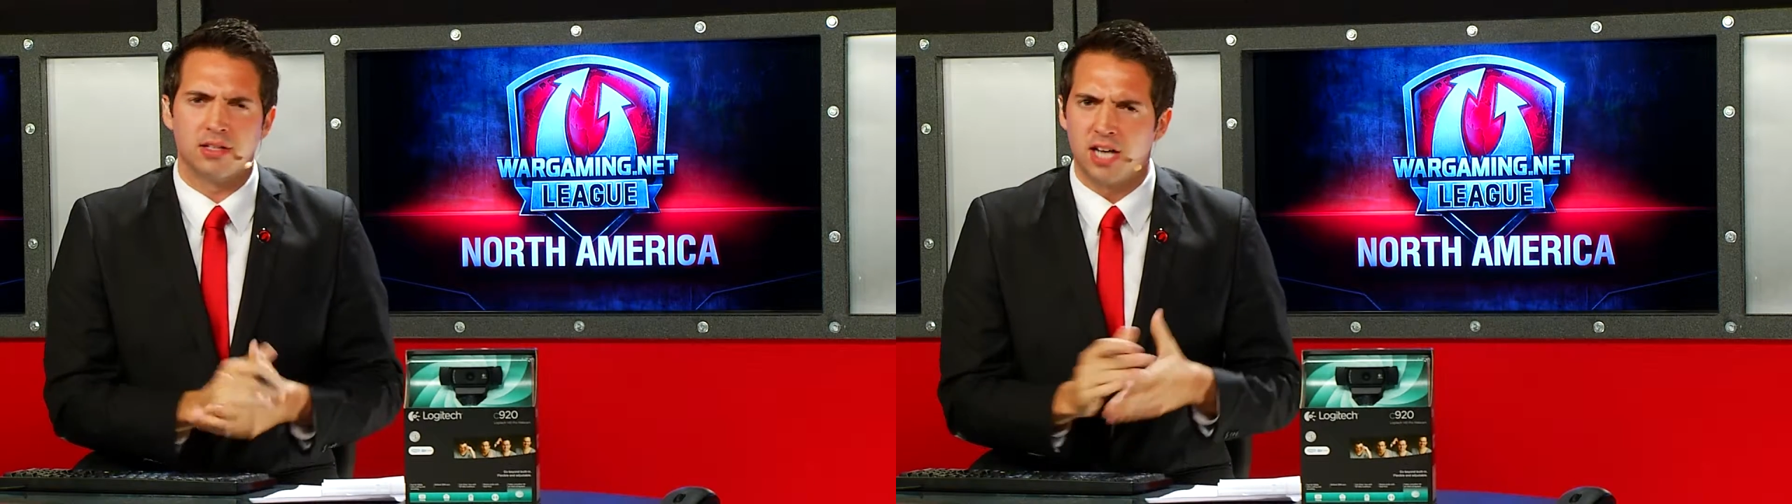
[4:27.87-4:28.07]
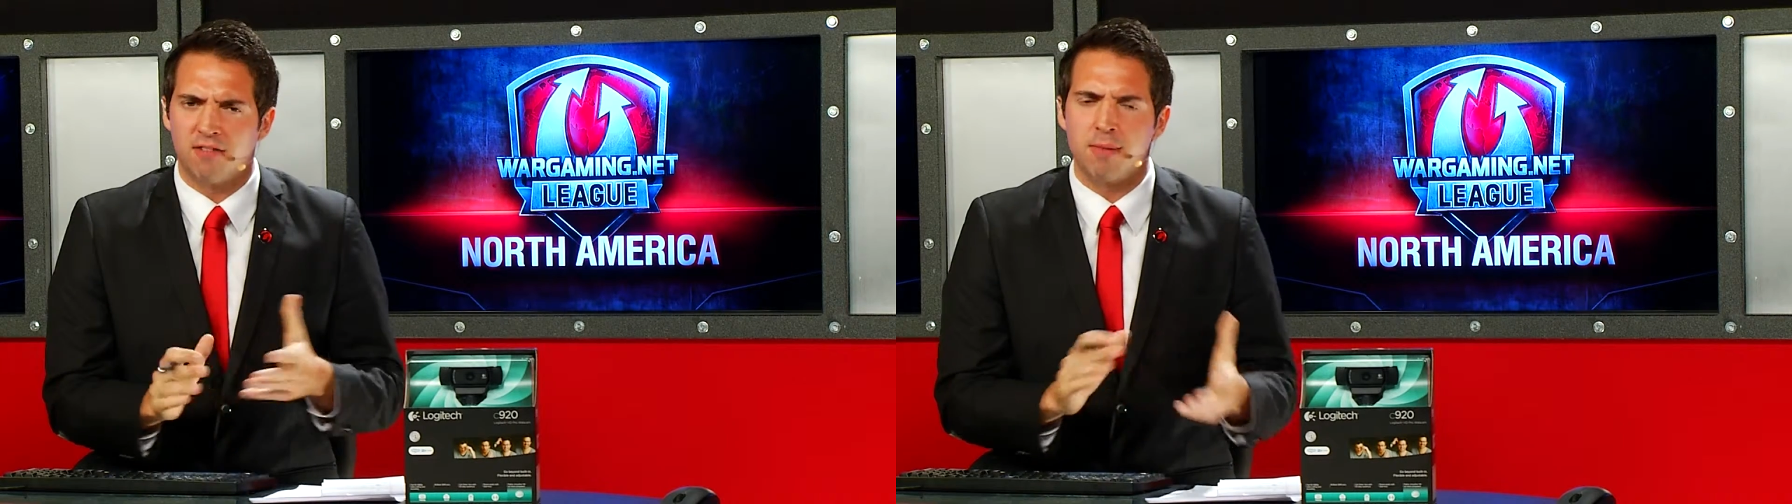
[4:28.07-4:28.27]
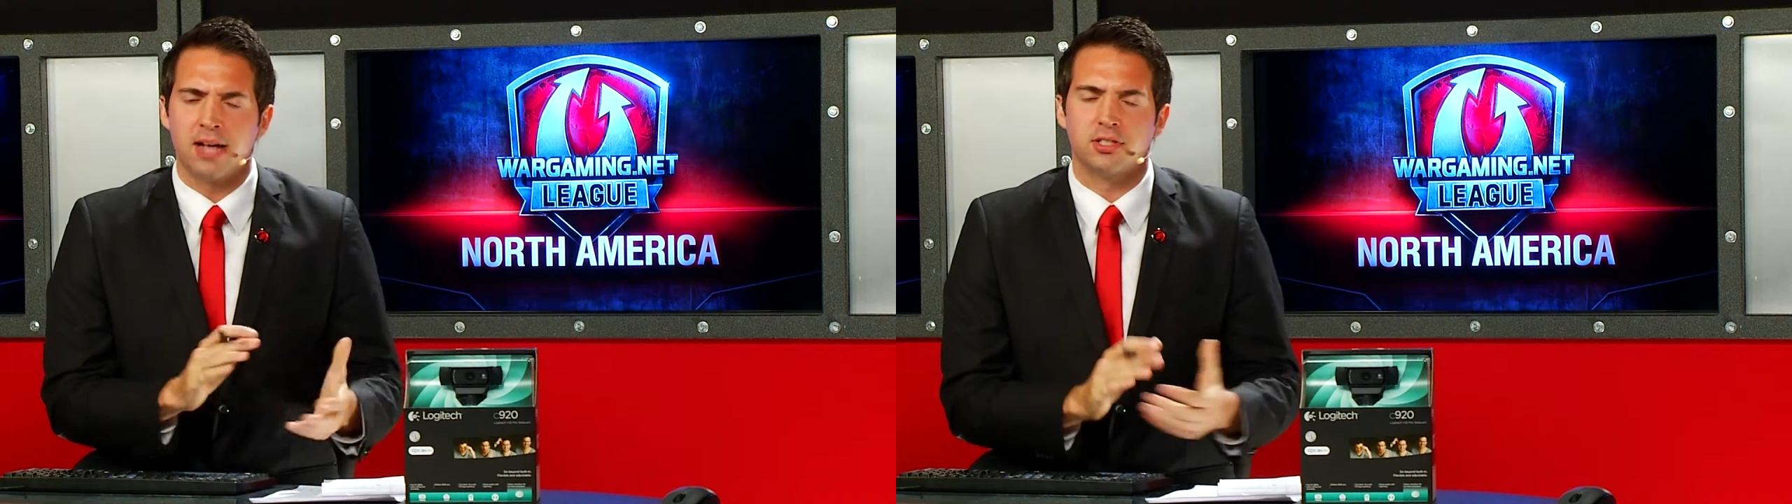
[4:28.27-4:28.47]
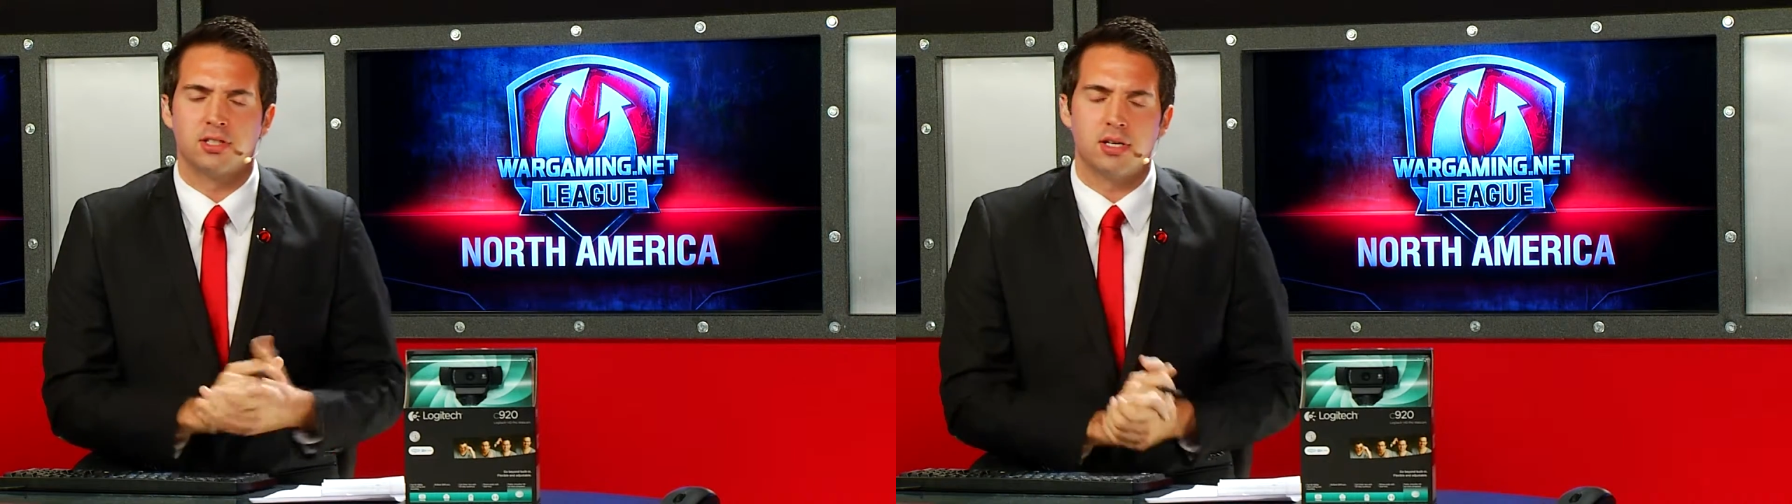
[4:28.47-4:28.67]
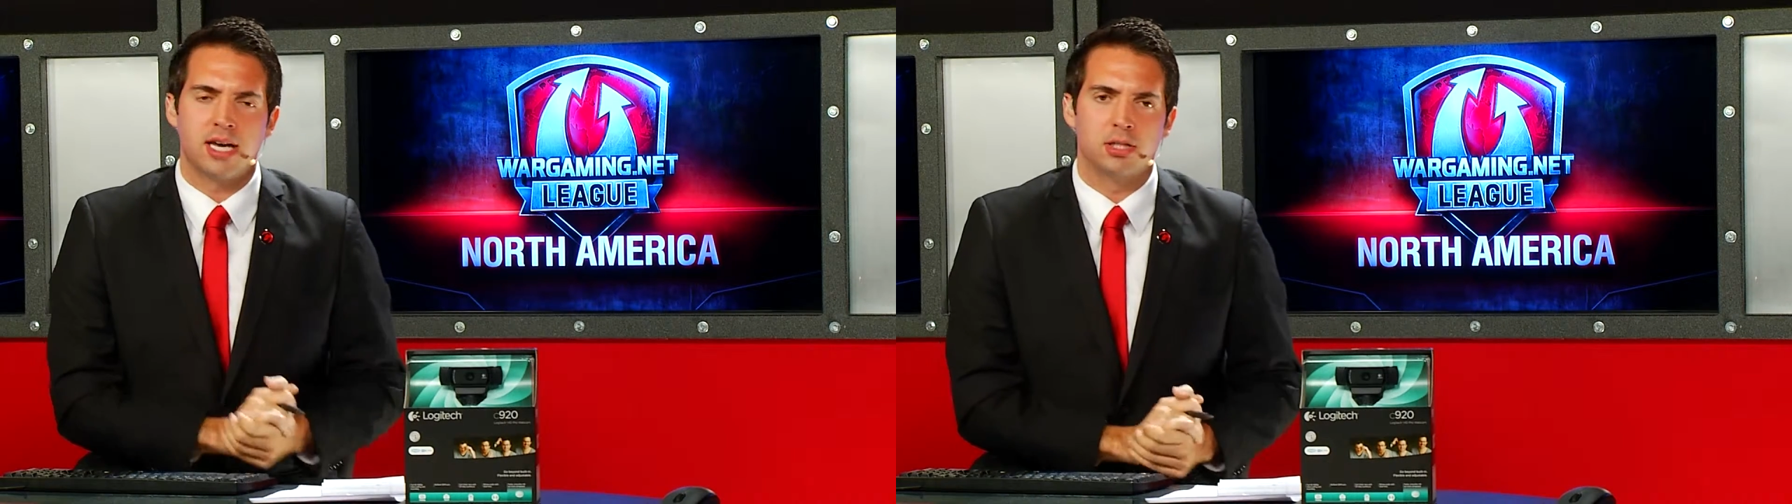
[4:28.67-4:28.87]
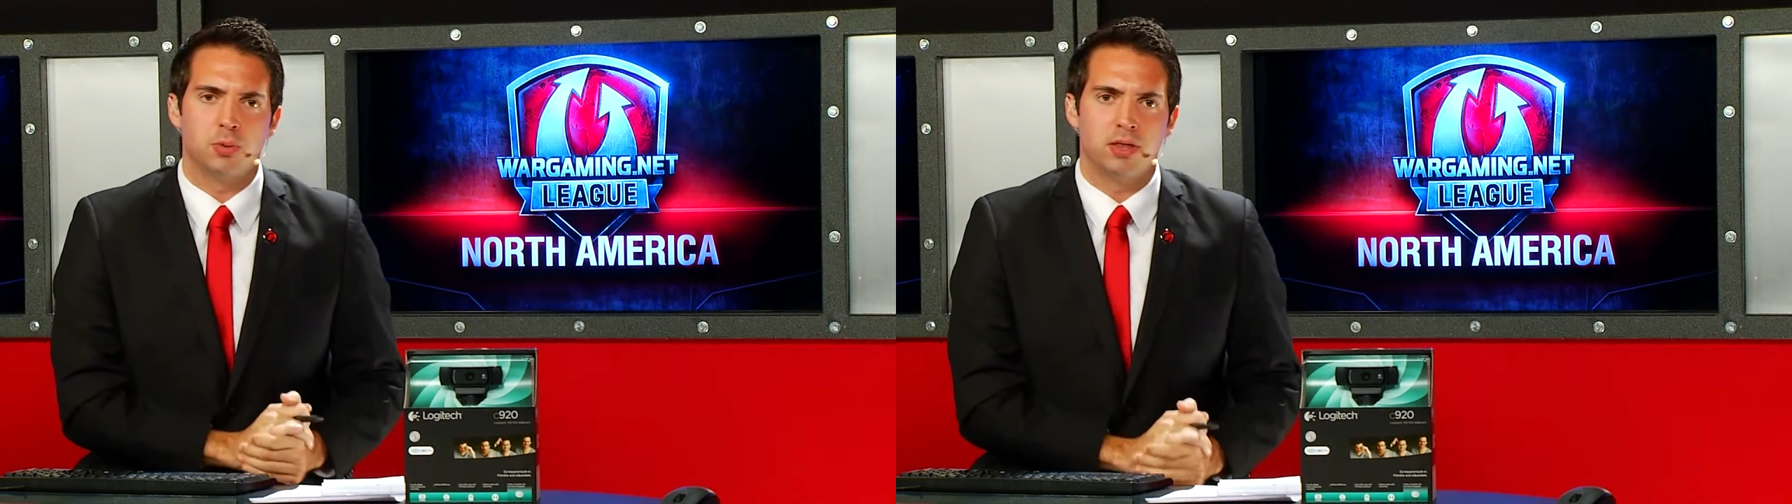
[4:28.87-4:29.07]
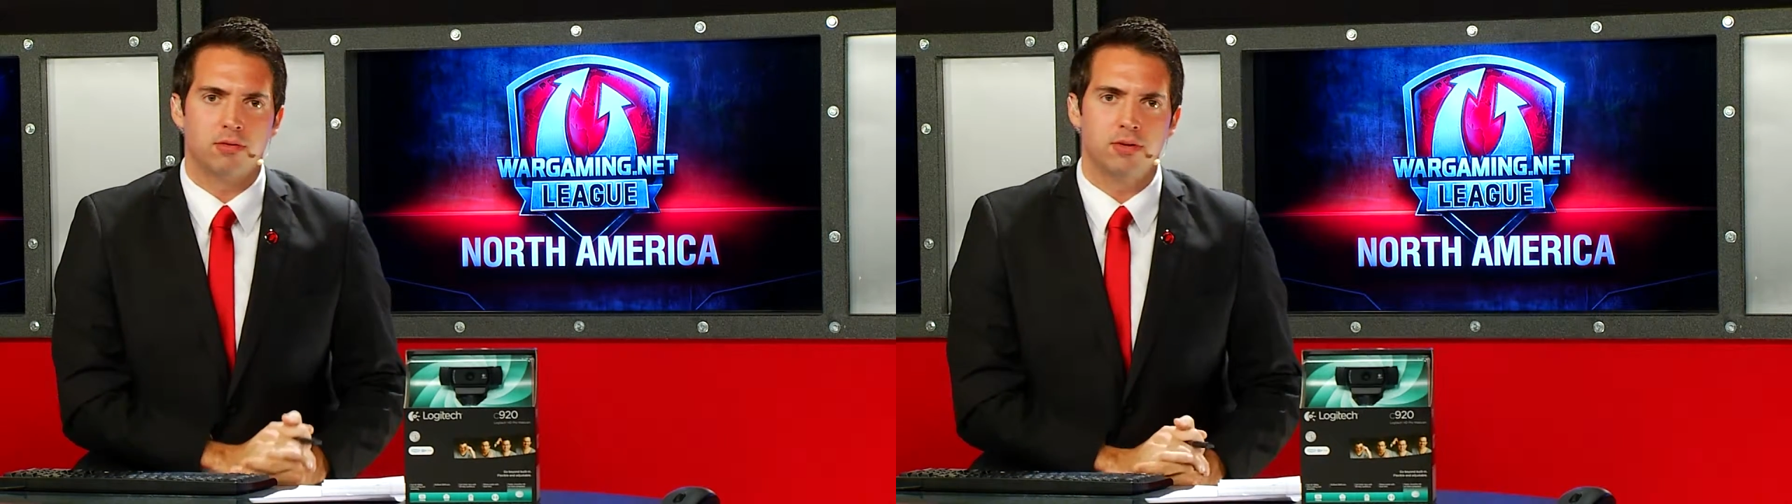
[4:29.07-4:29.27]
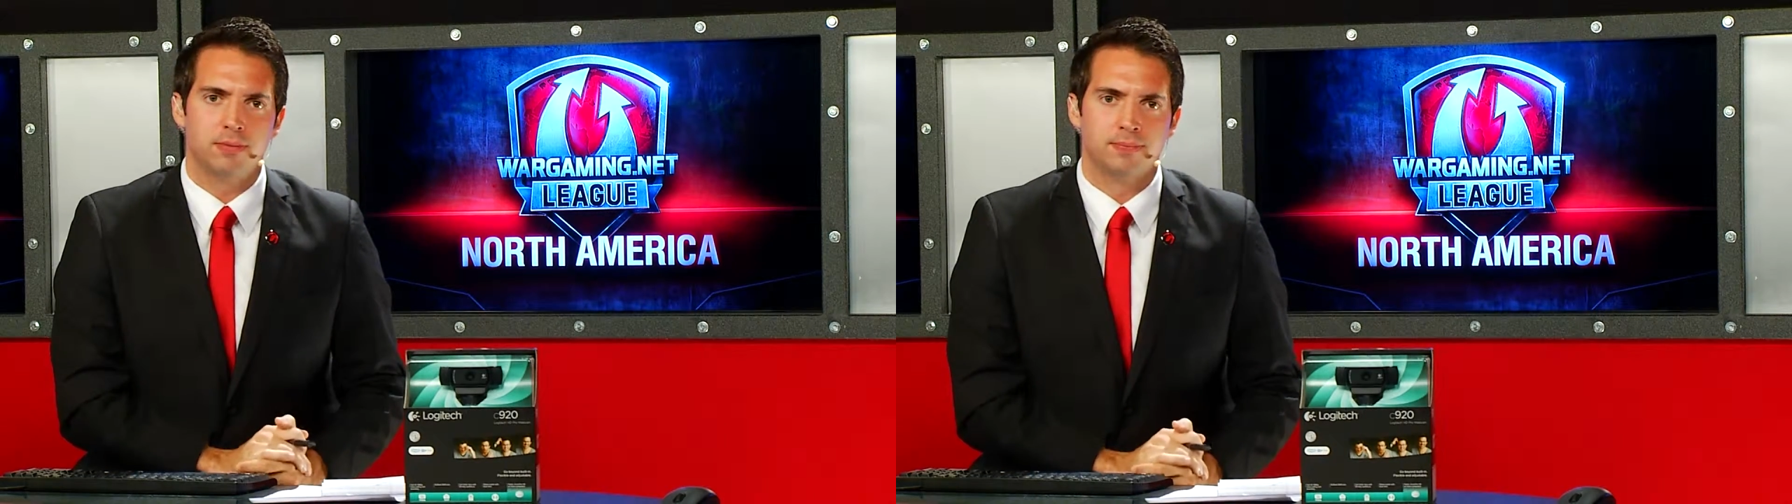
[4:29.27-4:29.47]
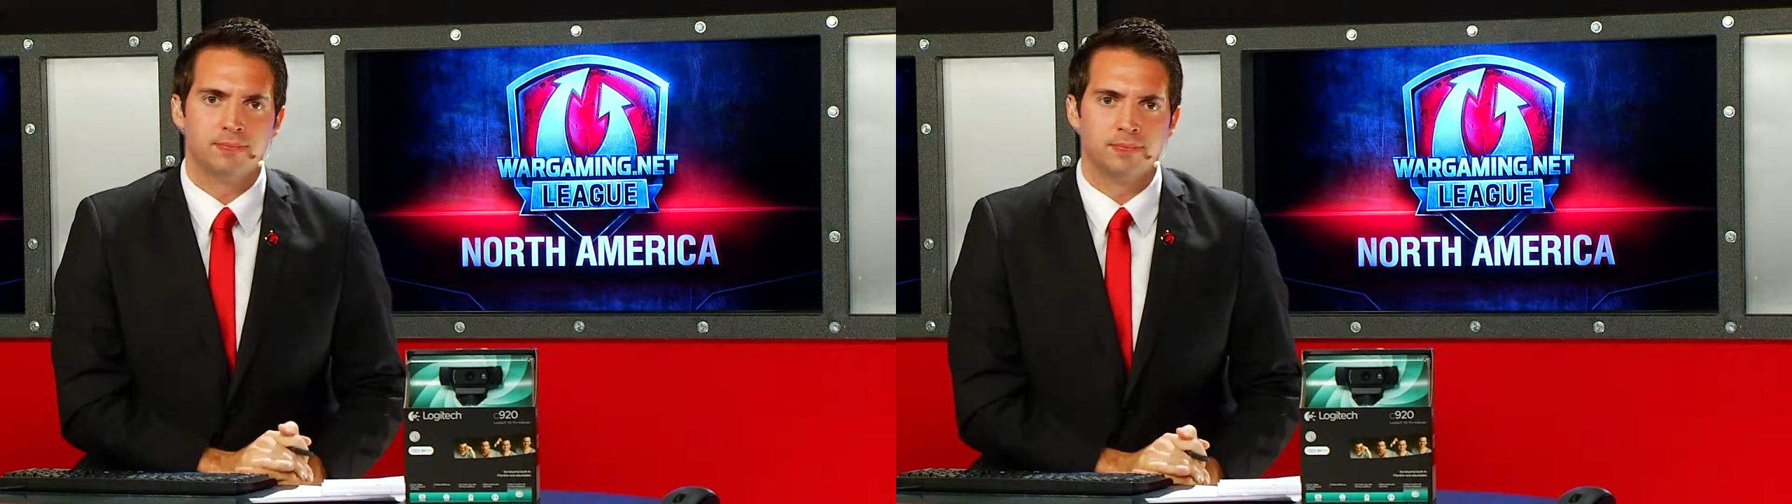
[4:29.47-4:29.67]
tough matches that you guys went through?